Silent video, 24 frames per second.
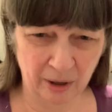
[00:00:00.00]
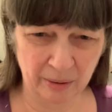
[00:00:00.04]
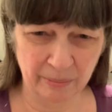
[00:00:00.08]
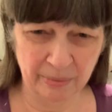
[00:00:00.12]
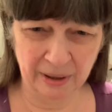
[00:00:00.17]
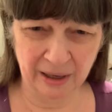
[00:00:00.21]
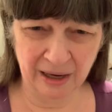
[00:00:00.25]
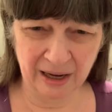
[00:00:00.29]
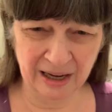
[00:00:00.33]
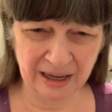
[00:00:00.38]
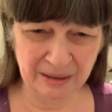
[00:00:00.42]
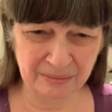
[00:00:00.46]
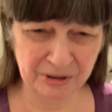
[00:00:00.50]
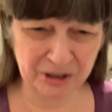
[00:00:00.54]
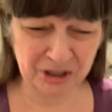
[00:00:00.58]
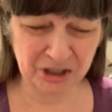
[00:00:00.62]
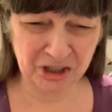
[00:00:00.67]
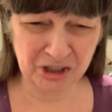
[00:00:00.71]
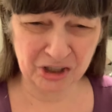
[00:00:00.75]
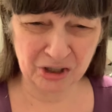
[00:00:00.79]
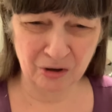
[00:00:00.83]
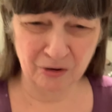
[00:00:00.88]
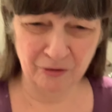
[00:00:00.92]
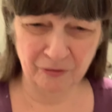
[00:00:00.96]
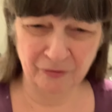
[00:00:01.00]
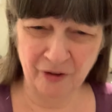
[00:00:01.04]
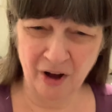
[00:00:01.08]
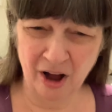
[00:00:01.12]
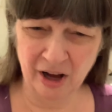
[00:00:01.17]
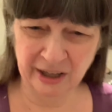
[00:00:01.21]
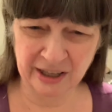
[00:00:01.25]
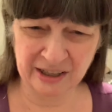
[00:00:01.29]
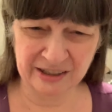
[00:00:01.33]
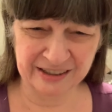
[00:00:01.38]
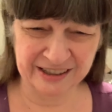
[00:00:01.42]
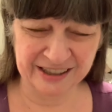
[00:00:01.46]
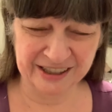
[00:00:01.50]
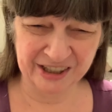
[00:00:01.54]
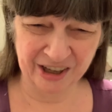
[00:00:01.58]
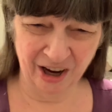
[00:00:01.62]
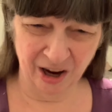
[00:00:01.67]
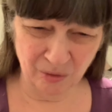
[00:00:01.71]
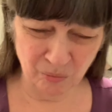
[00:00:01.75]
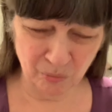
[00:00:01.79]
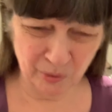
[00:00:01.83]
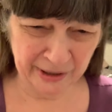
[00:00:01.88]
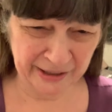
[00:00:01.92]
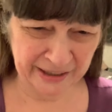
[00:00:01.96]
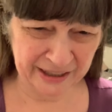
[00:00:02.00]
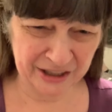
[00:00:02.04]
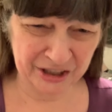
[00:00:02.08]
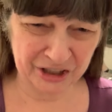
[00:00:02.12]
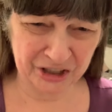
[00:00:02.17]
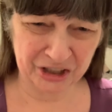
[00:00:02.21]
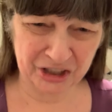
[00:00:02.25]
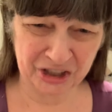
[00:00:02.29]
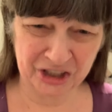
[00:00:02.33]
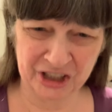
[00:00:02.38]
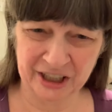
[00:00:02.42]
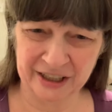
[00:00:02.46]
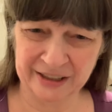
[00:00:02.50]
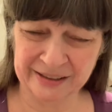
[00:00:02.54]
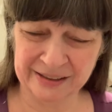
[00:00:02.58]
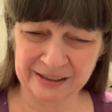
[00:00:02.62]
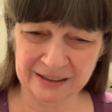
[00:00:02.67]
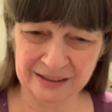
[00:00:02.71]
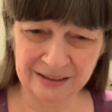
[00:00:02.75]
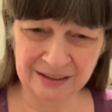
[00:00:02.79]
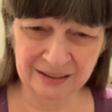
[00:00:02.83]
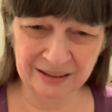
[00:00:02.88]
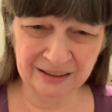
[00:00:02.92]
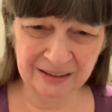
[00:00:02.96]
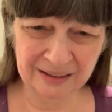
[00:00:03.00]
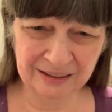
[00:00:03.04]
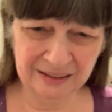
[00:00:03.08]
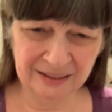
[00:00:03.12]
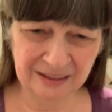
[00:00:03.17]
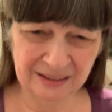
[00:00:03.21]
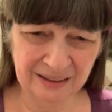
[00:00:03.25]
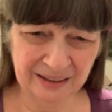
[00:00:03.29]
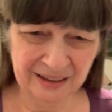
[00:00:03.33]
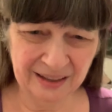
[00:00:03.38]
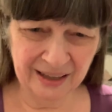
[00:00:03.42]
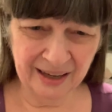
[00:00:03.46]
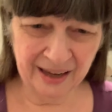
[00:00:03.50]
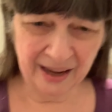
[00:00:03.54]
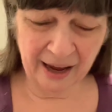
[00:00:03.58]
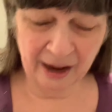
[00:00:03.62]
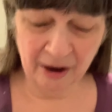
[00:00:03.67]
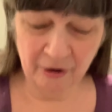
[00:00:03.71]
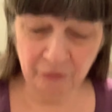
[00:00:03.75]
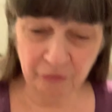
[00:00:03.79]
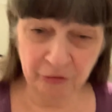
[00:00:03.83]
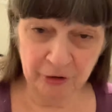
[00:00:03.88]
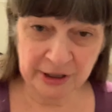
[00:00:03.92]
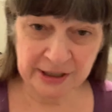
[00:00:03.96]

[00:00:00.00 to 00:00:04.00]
but I'm just so fucking done with this shit. Every